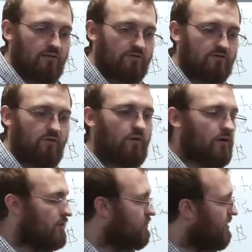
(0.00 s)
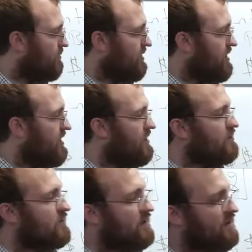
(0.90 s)
store public
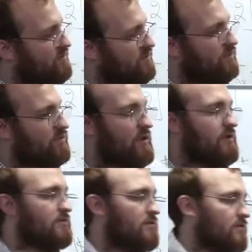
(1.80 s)
keys, they give you a place